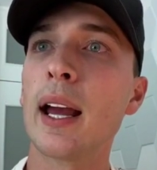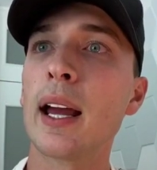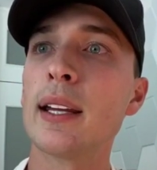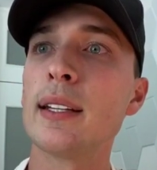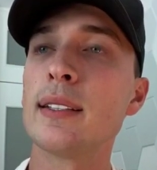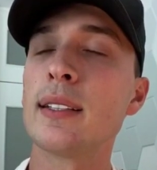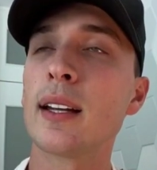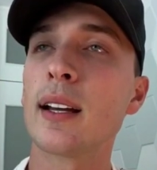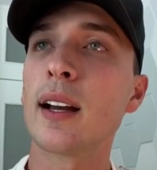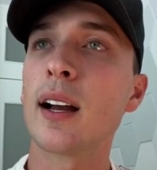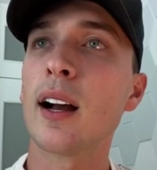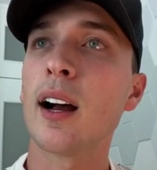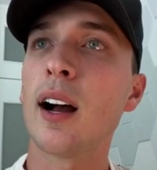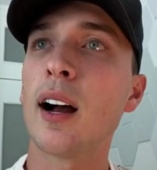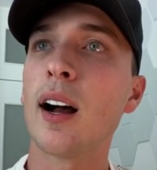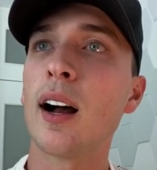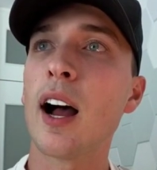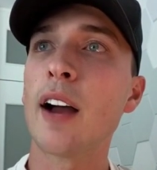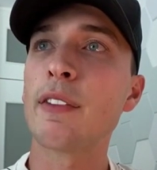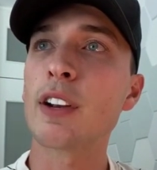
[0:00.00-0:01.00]
And
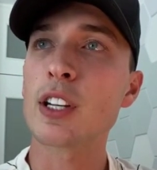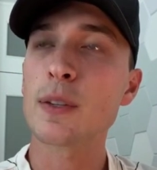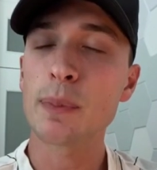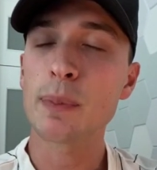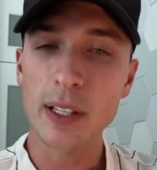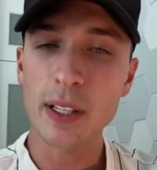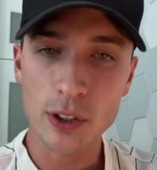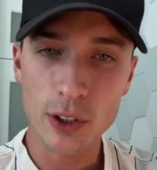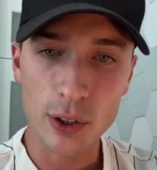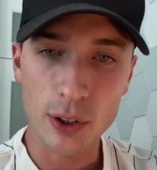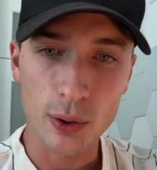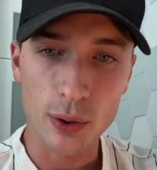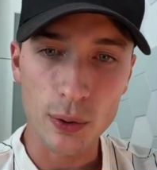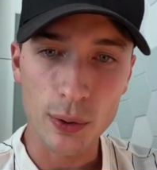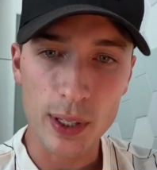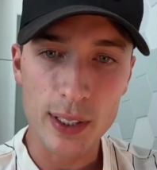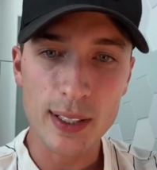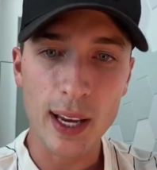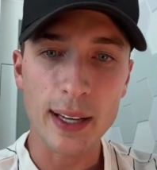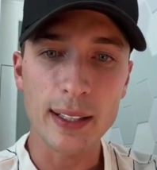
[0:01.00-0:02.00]
I've explained to
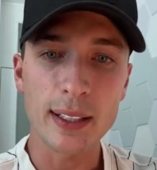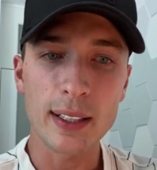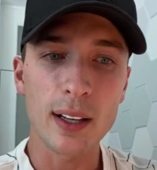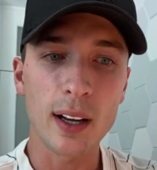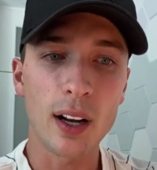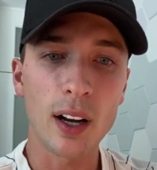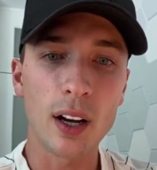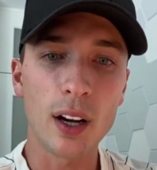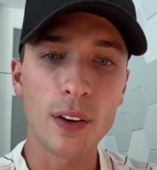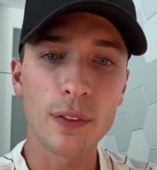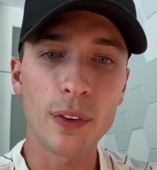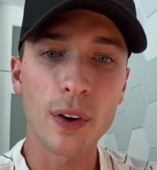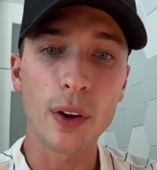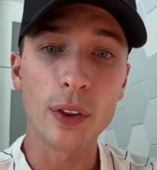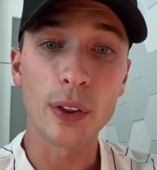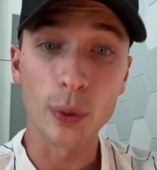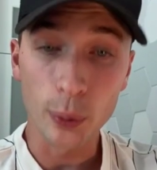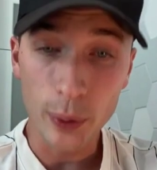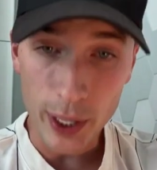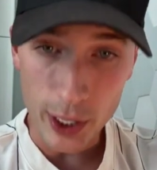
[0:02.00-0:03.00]
you this idea
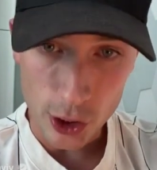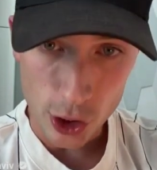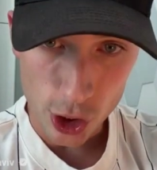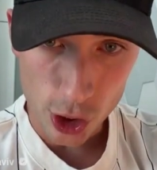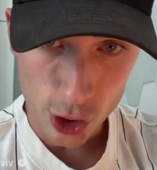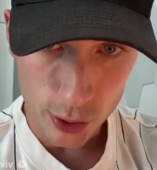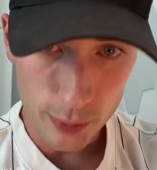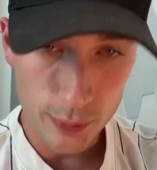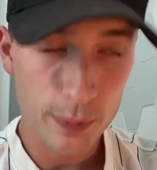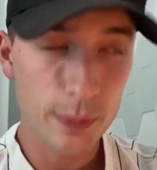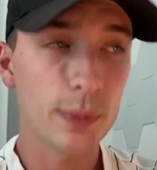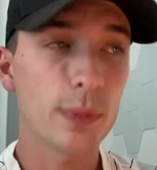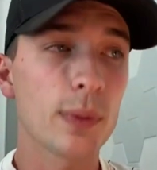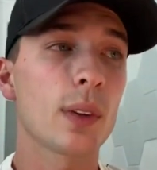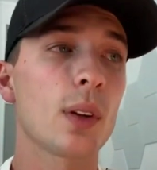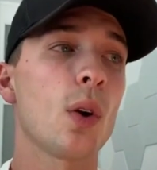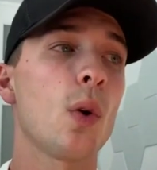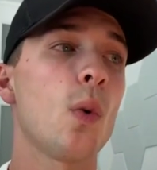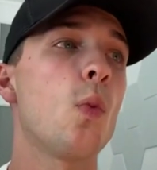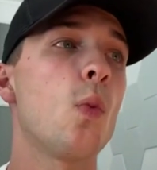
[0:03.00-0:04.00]
of the rich
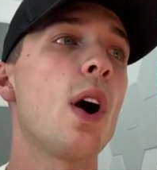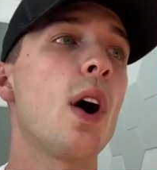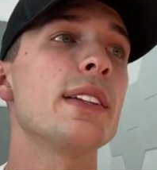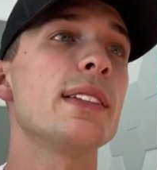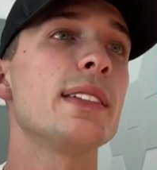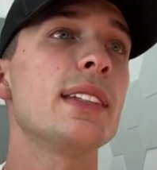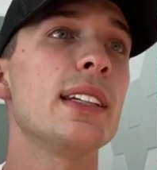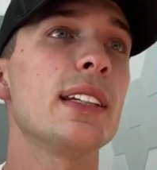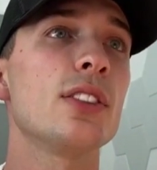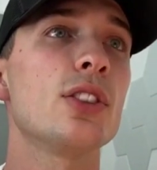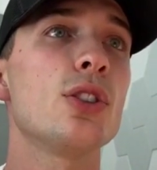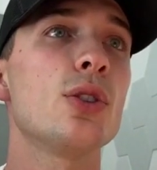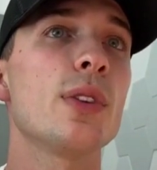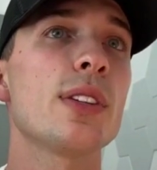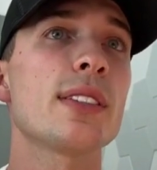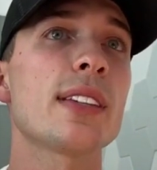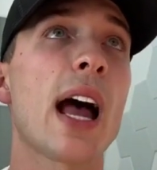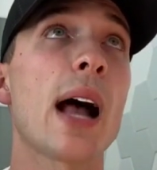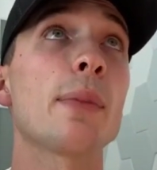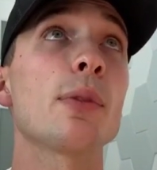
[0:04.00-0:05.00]
wanting
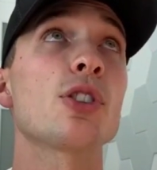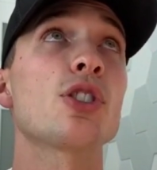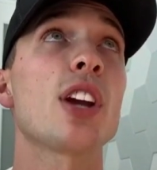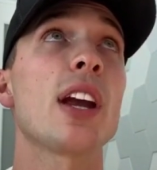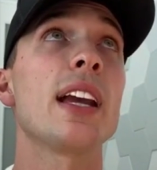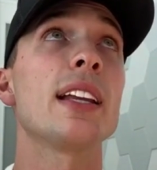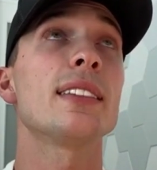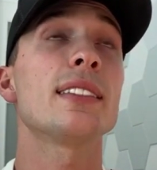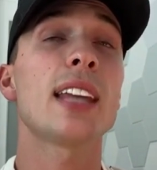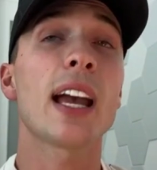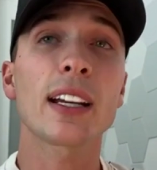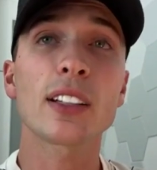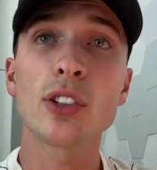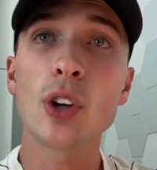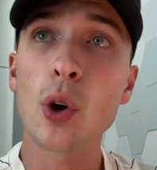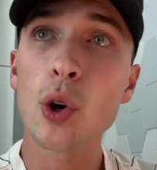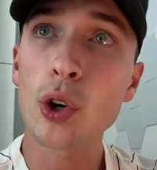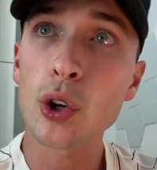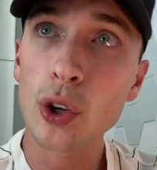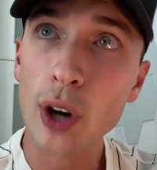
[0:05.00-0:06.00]
to establish a
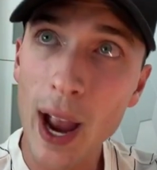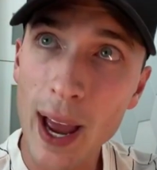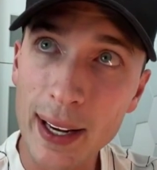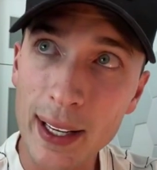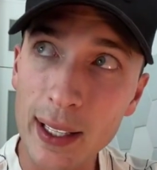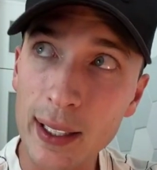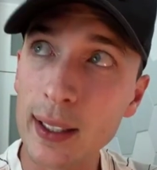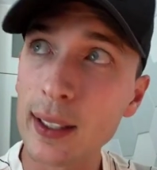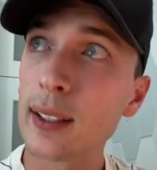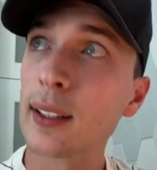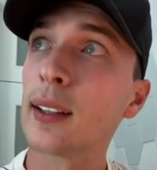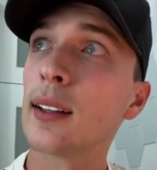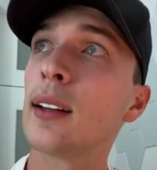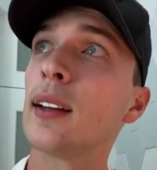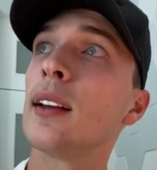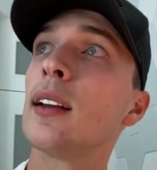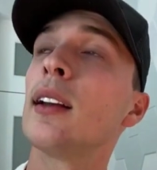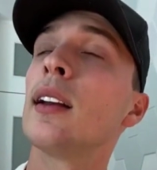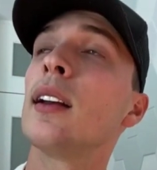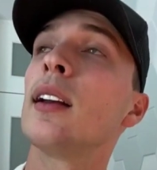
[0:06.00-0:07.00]
technocratic,
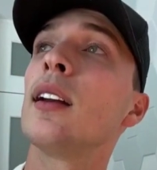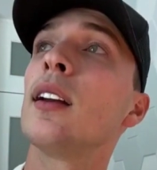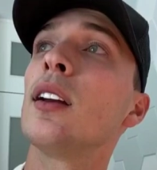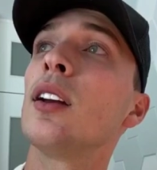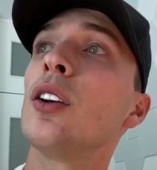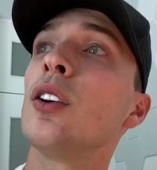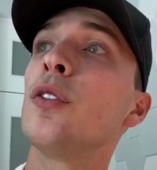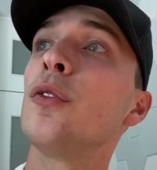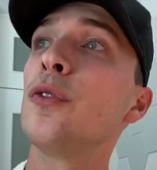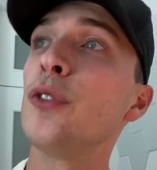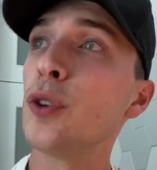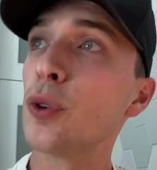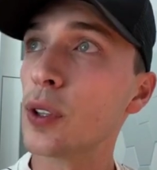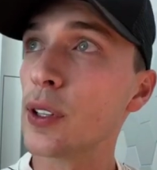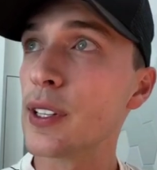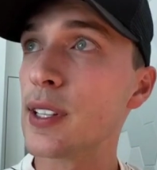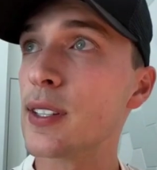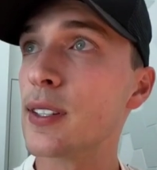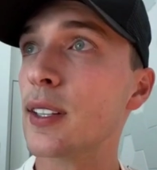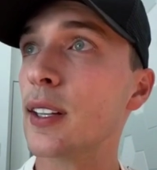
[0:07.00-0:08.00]

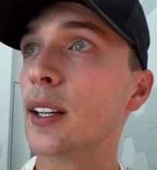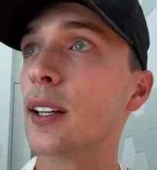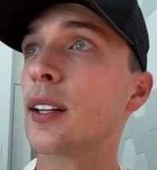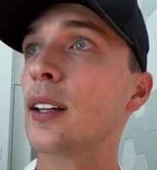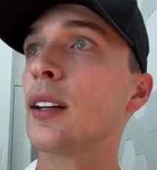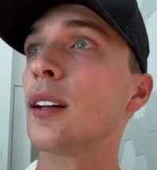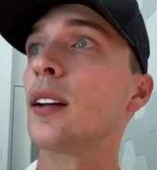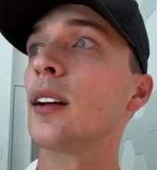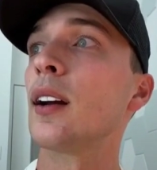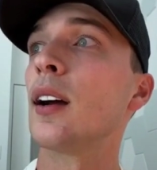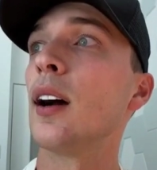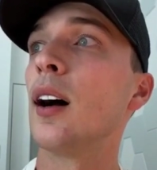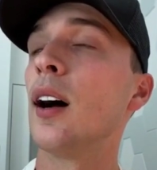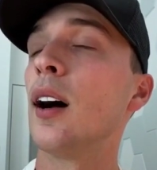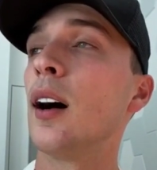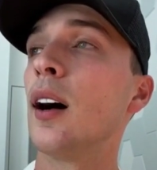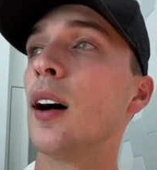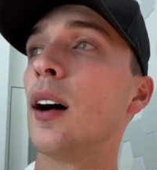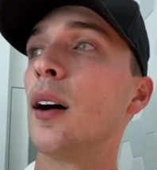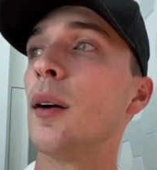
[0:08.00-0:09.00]
feudalistic
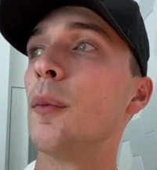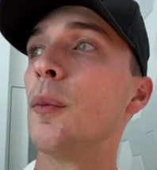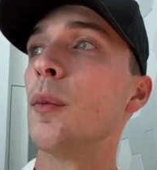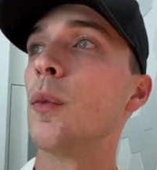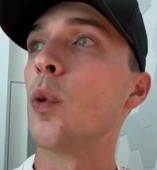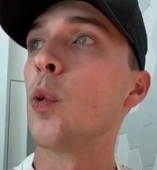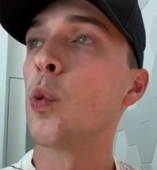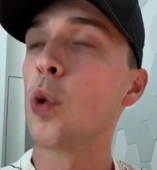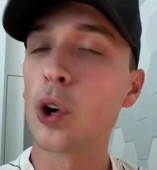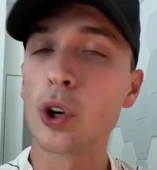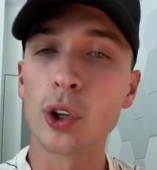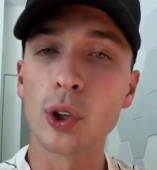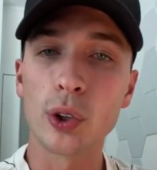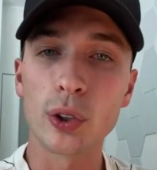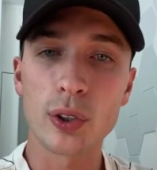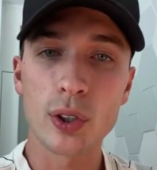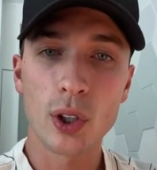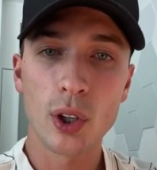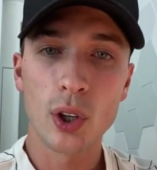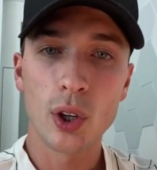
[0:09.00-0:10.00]

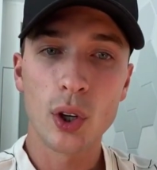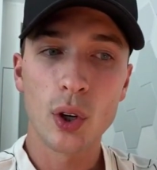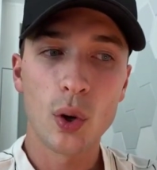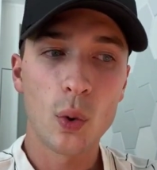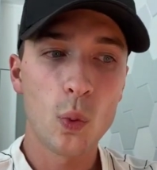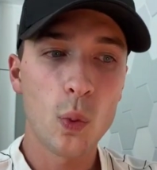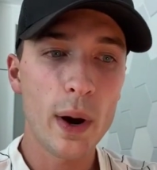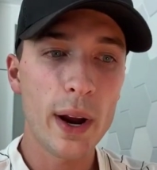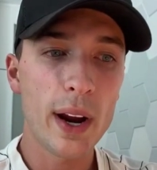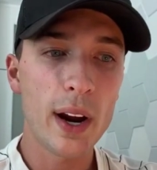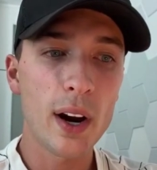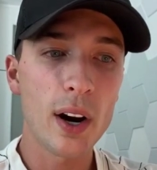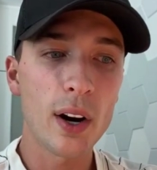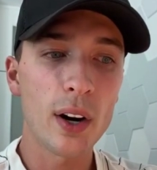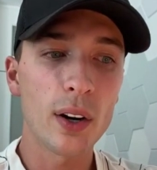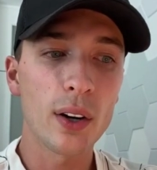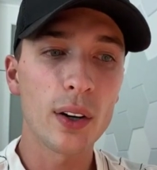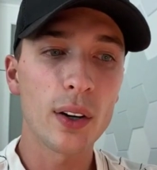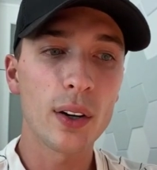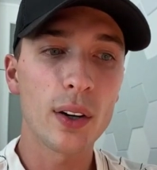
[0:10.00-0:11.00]
world
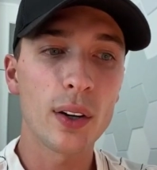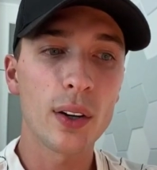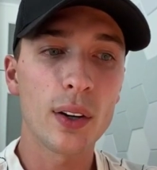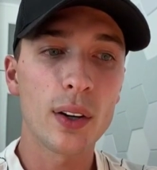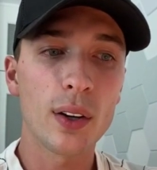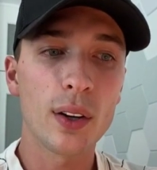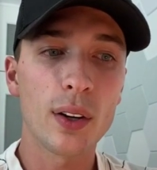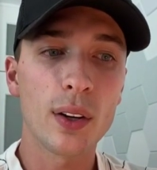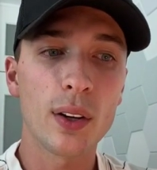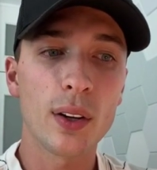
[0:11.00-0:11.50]
where